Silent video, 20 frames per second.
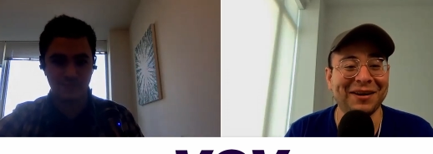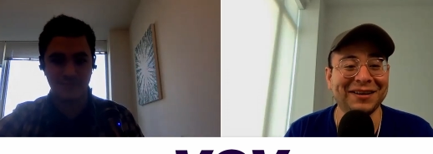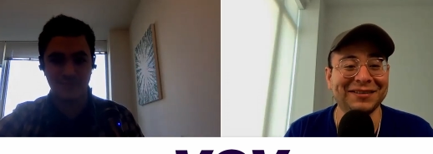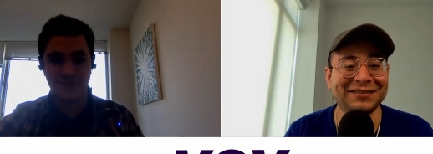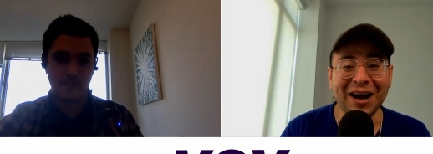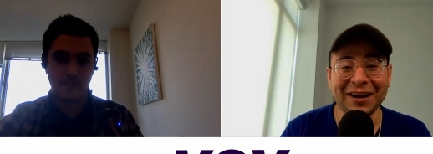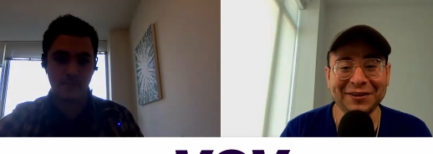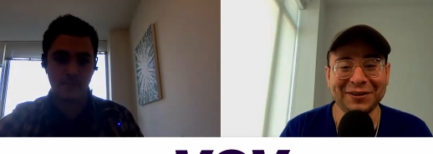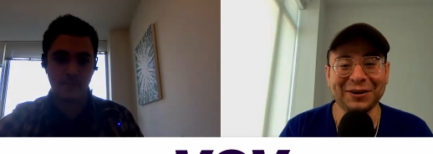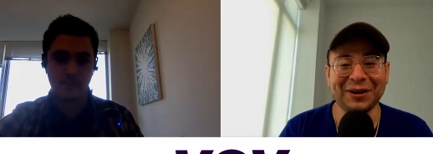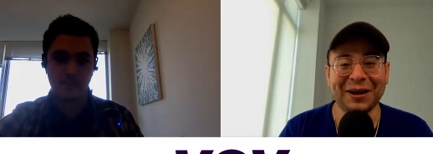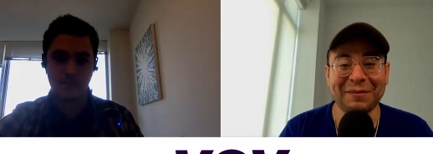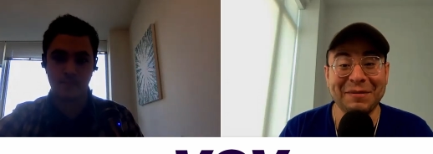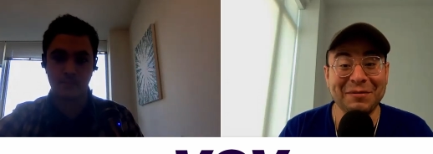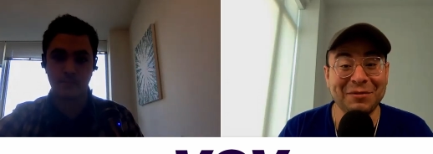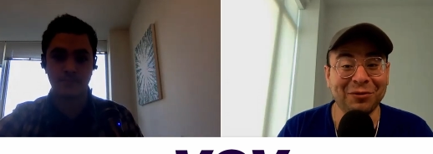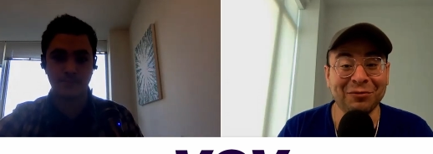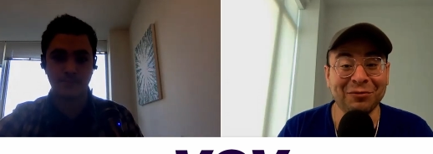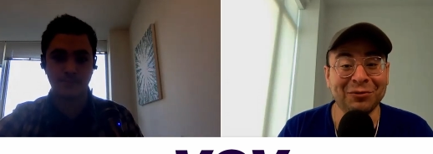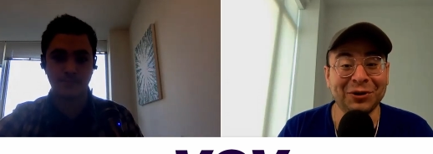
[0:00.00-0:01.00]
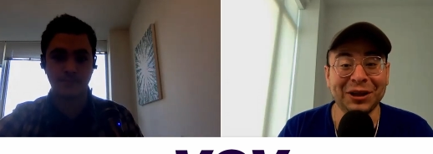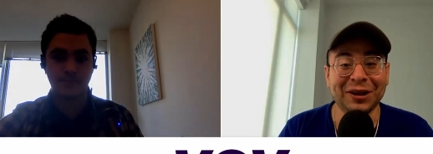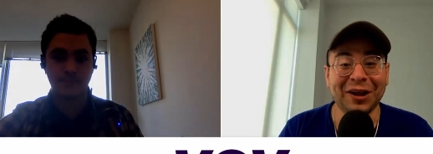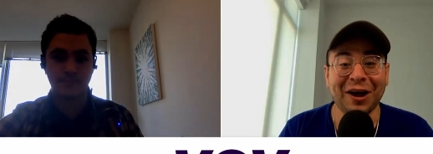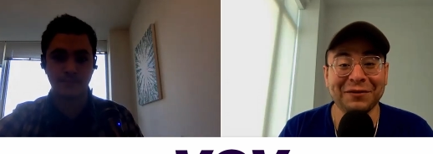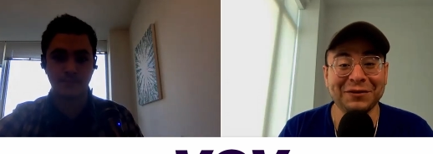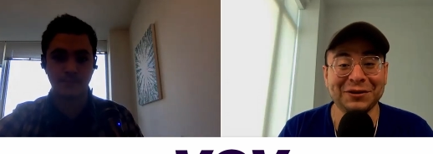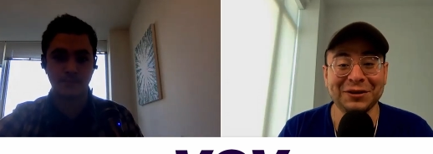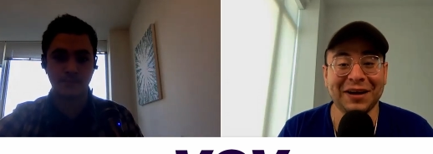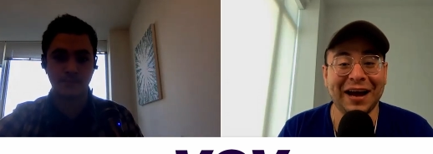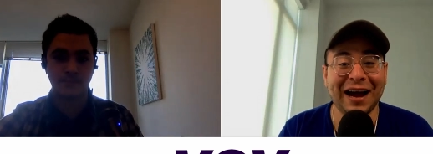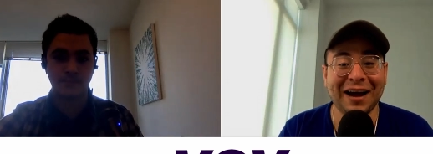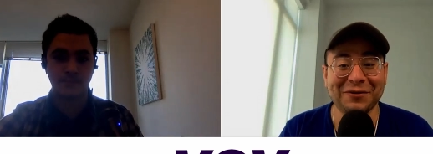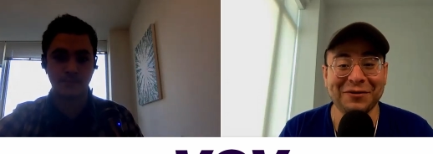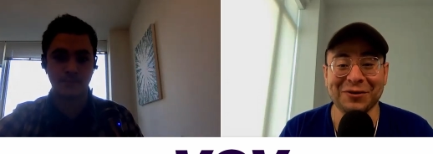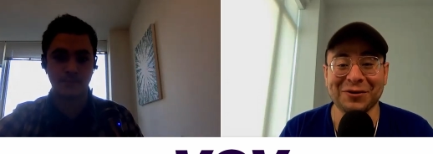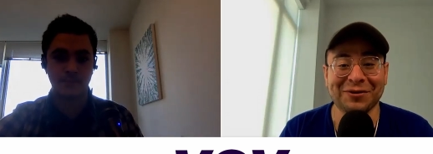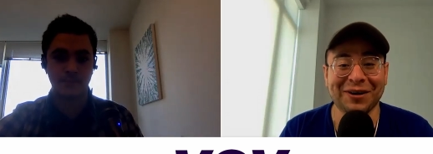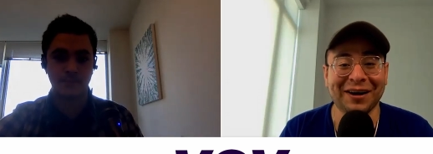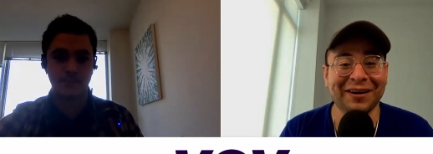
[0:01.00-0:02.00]
Speaker 1: You're a doctor. People would love to
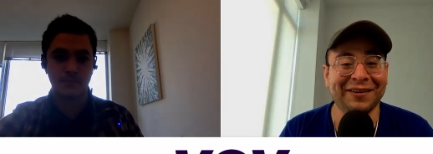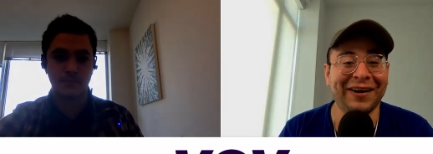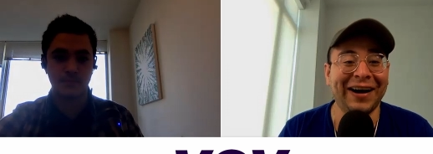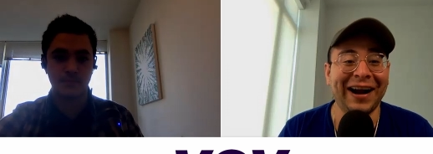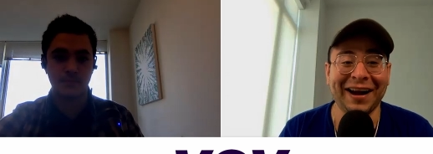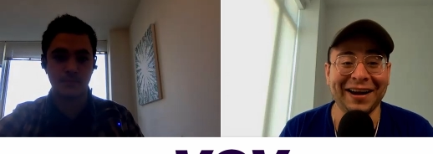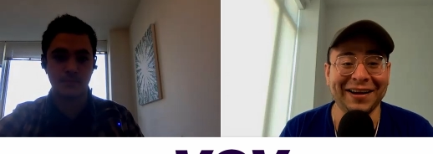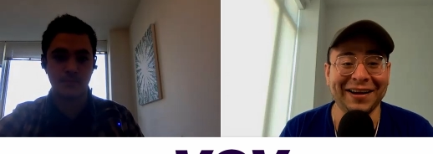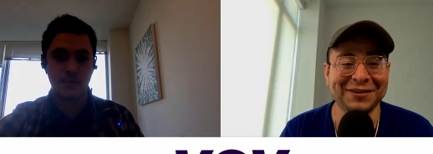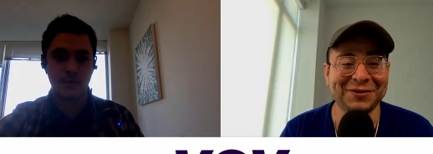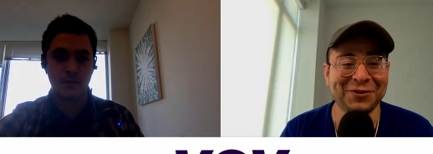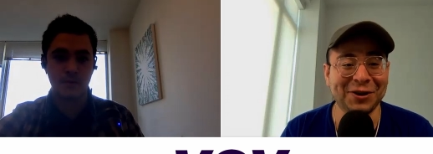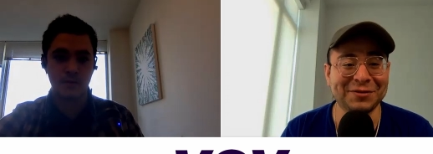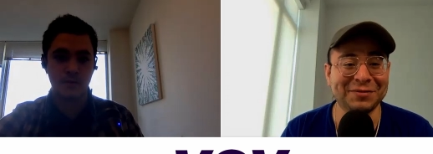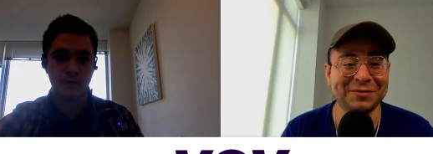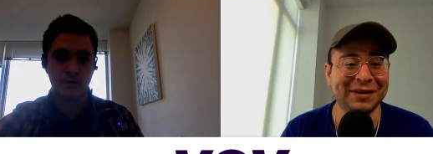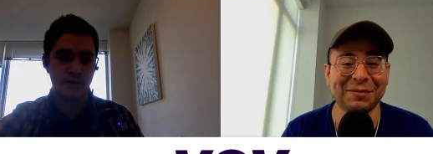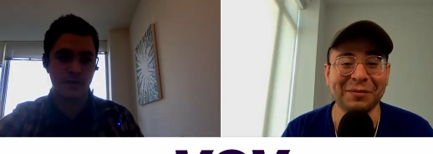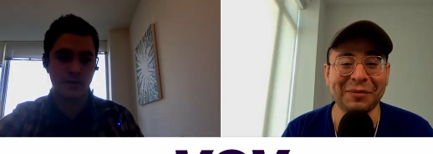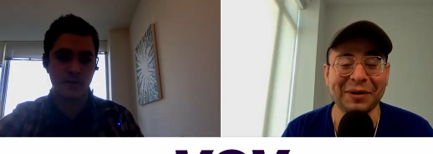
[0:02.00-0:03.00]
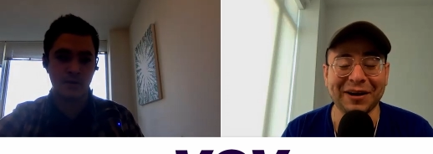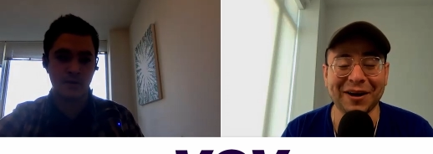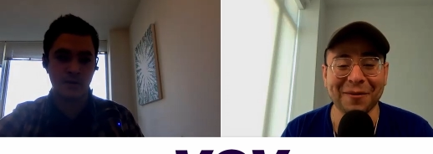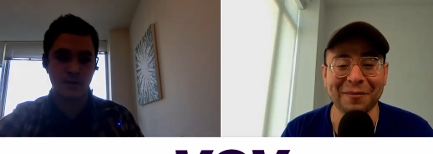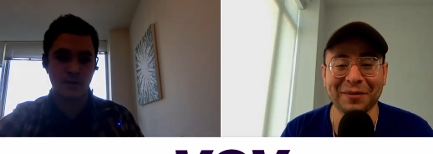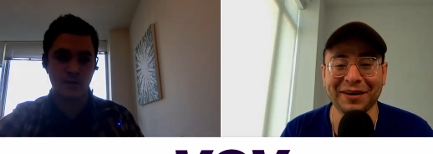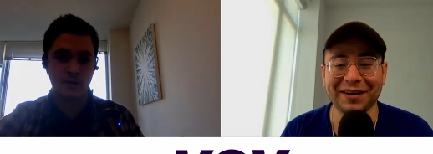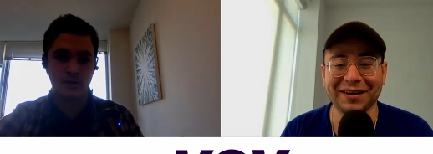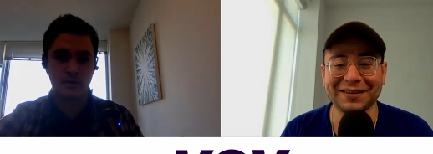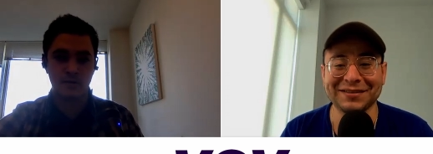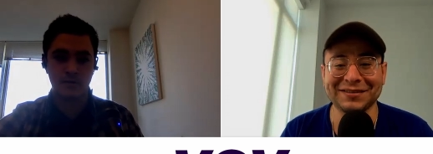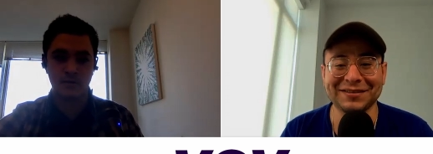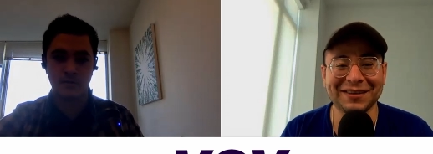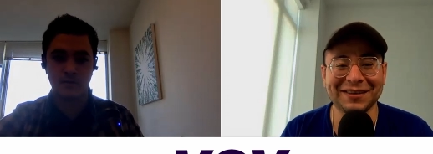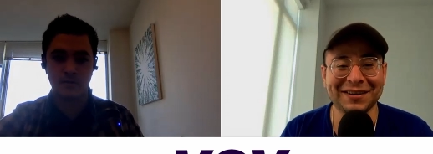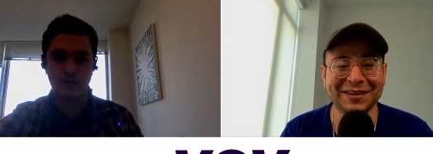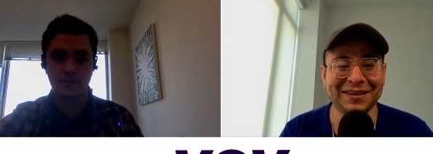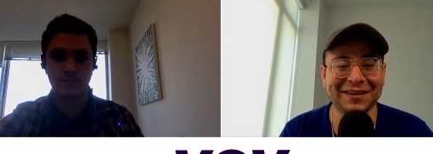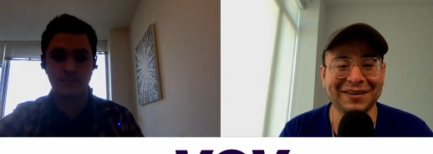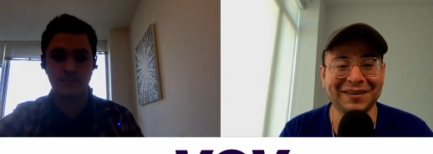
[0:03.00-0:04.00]
have you on their ad. All the supplement
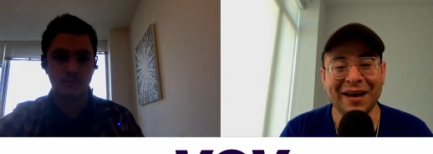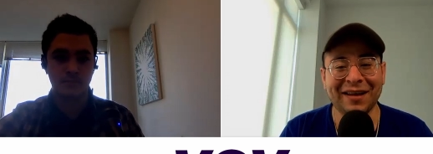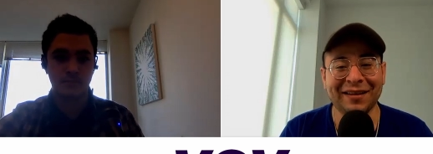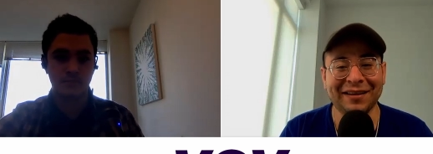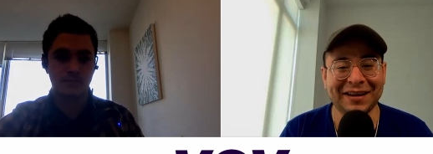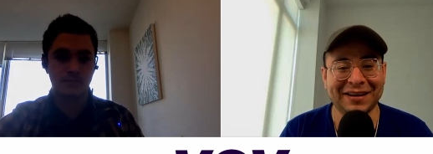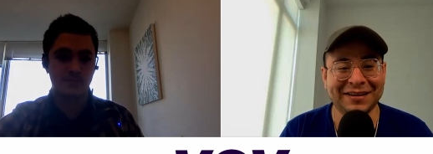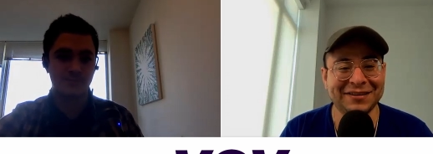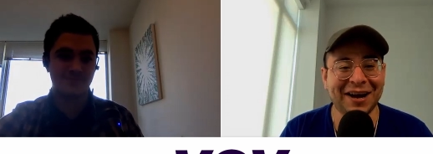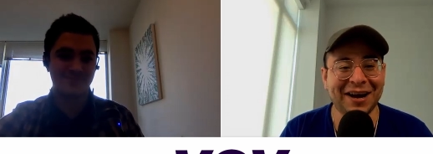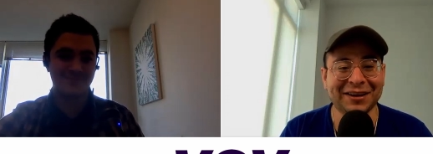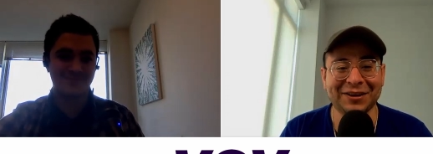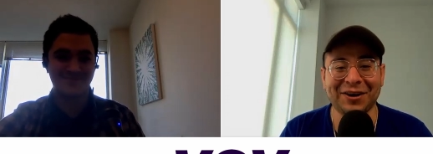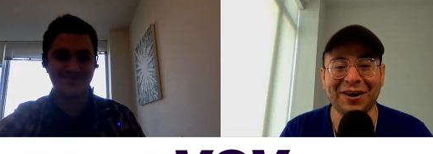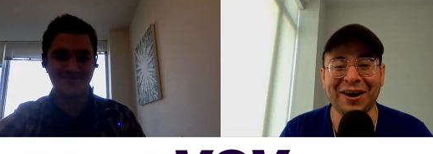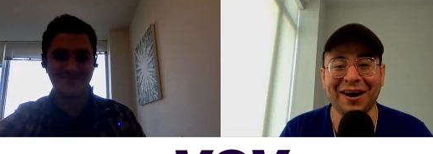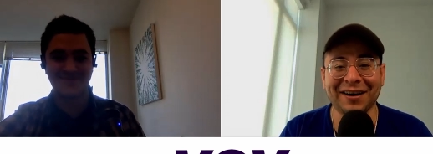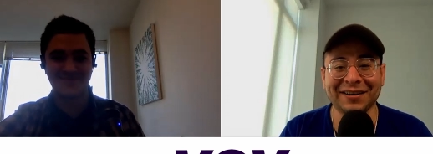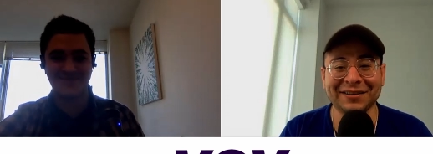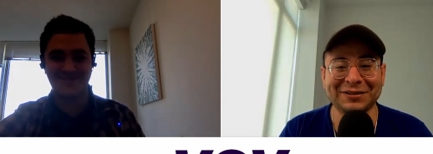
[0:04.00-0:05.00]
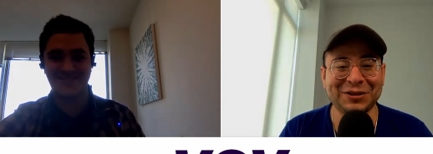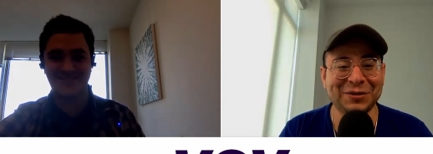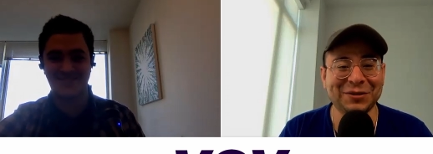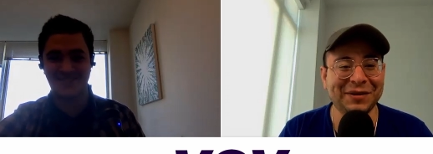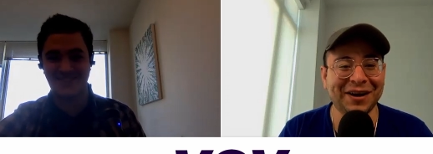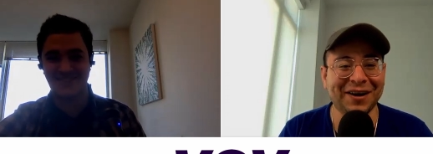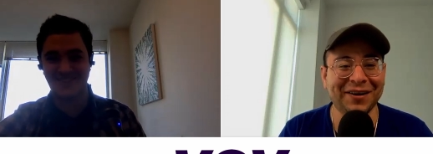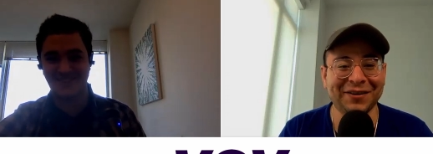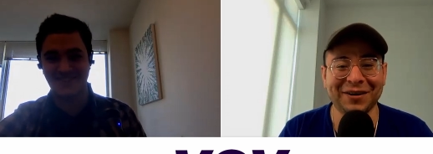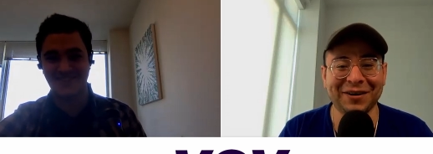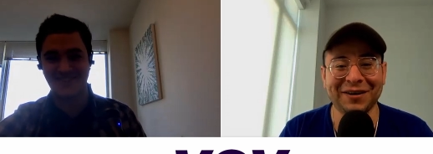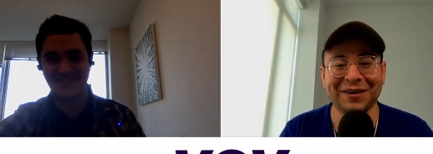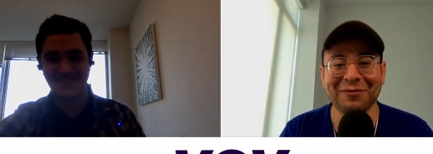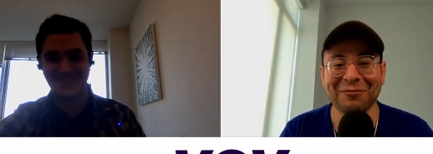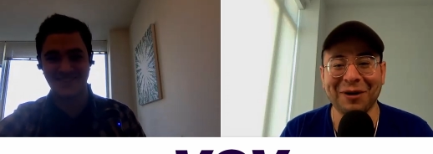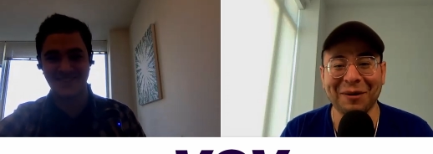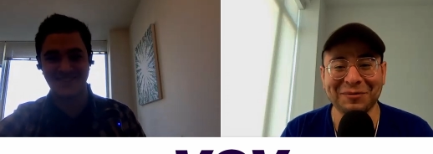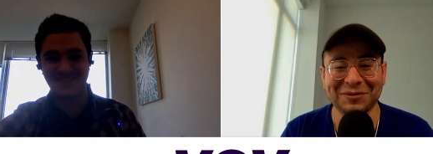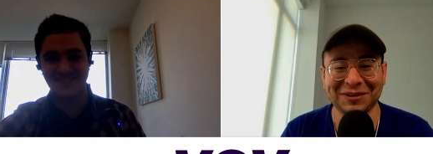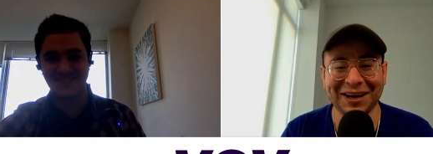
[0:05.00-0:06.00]
companies emailing Doctor Oz to be on
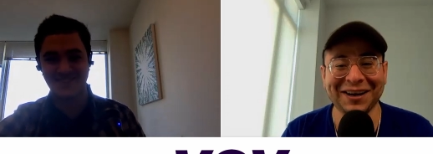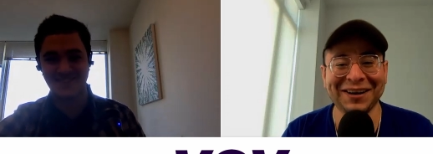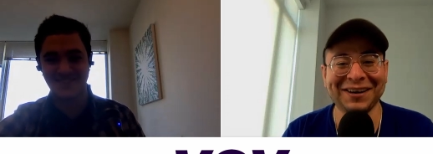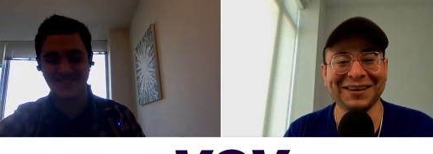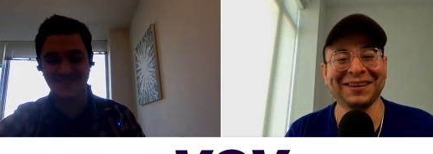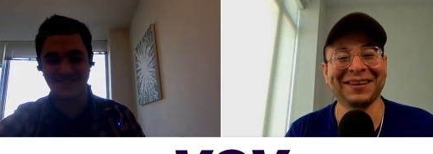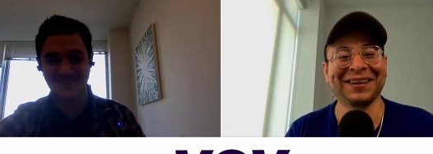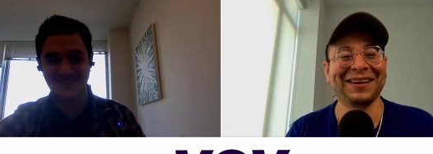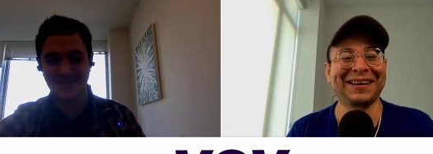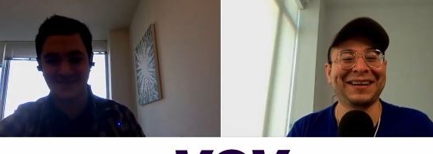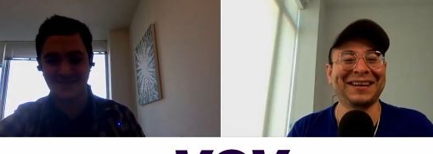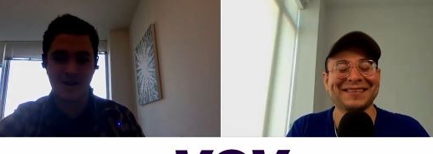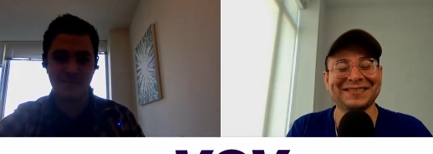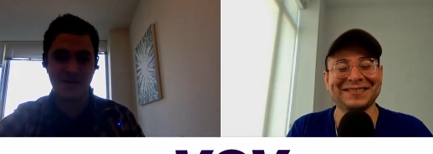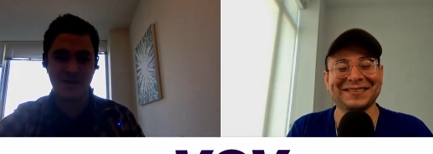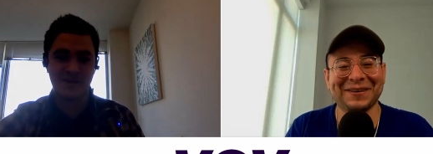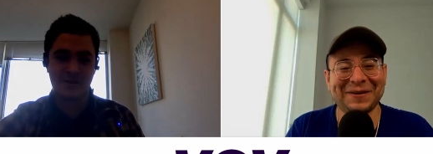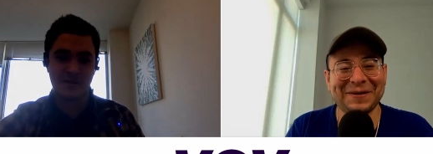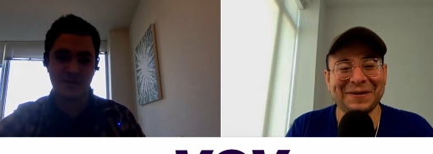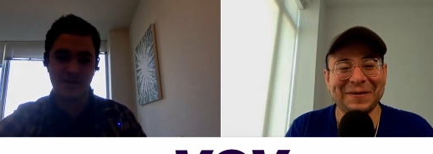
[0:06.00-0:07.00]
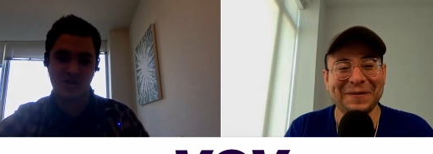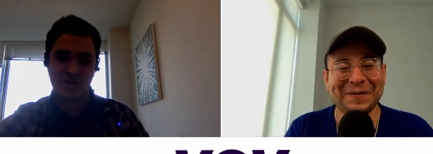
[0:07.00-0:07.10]
their website. It's a